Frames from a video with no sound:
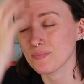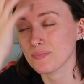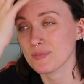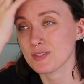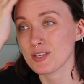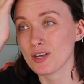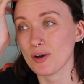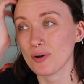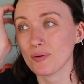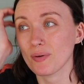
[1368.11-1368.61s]

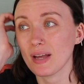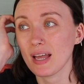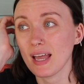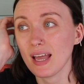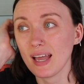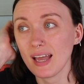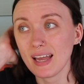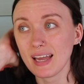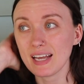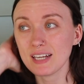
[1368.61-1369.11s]
So
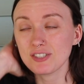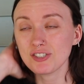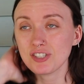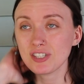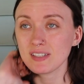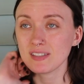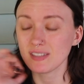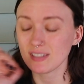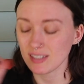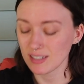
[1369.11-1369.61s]
it's
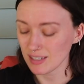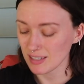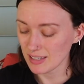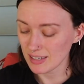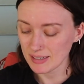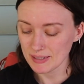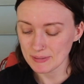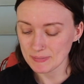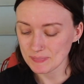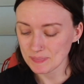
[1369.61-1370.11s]
just,
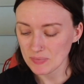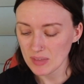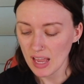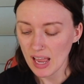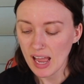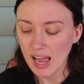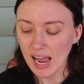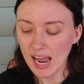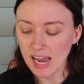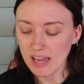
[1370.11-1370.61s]

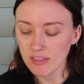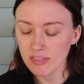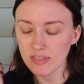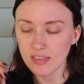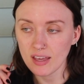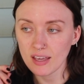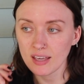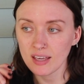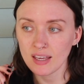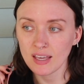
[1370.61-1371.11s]
I
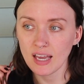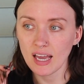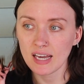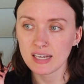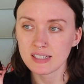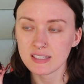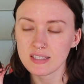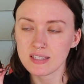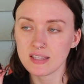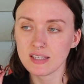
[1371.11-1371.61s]
think
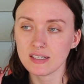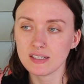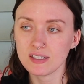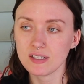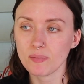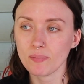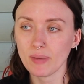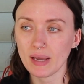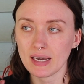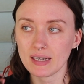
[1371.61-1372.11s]
as the
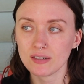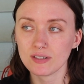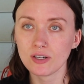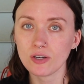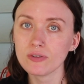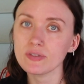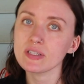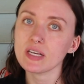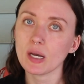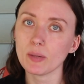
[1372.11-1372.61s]
demand
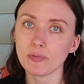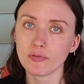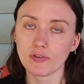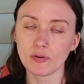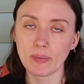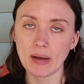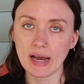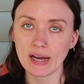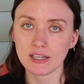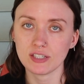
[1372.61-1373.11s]
goes up
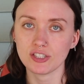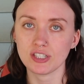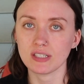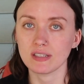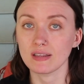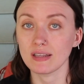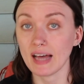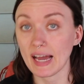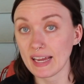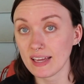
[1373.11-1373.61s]
for
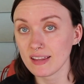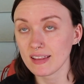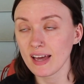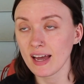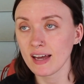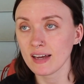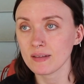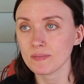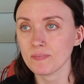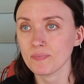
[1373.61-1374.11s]
packaging like
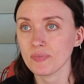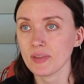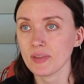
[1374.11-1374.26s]
that,